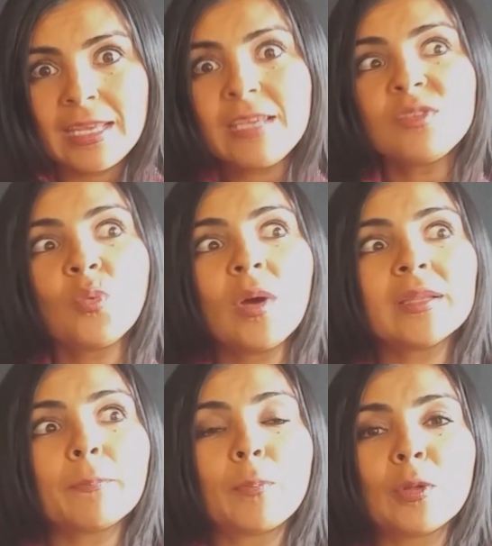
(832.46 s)
Is
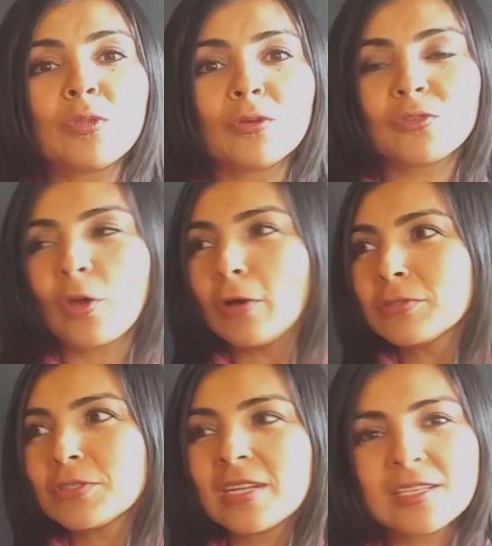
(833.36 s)
what put those
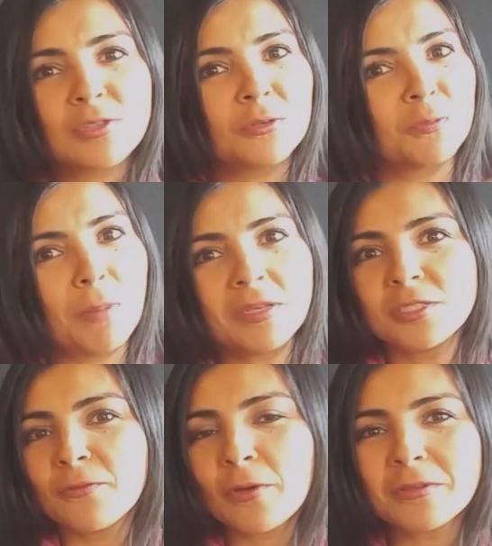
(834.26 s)
consonants, those
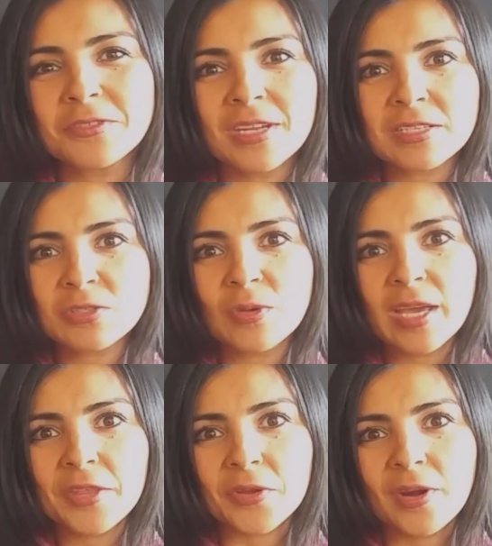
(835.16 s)
bunch of consonants
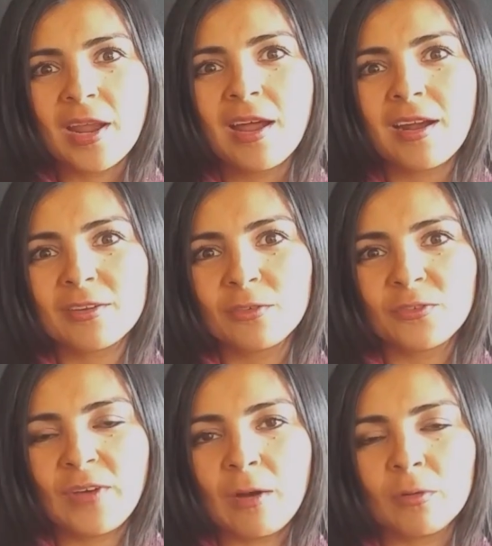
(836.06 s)
together, are
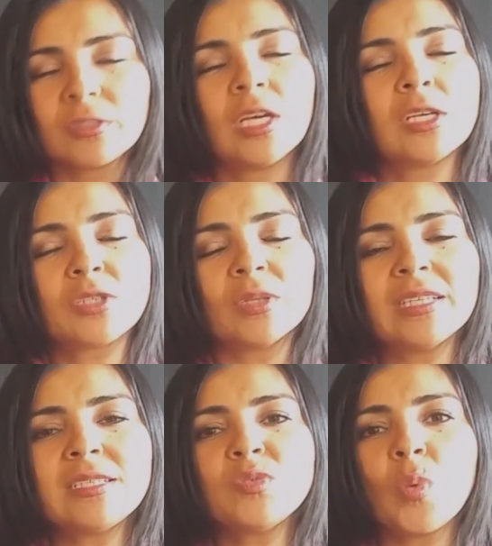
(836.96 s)
those vowels. So
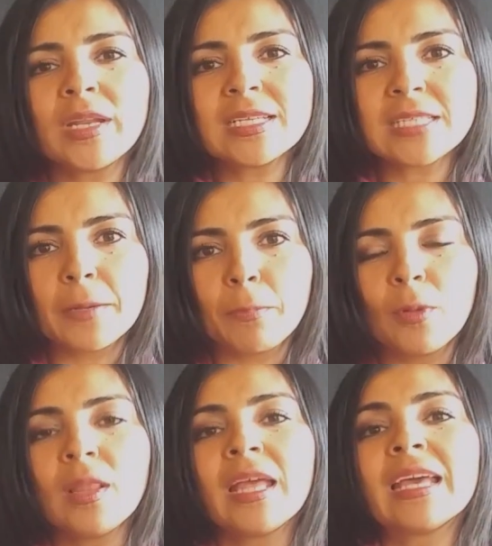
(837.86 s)
this is one
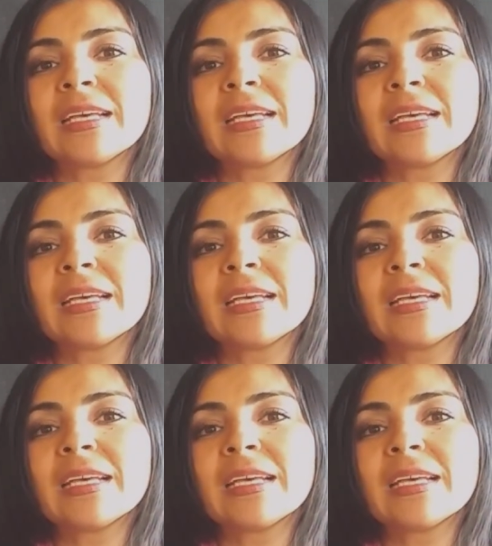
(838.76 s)
example.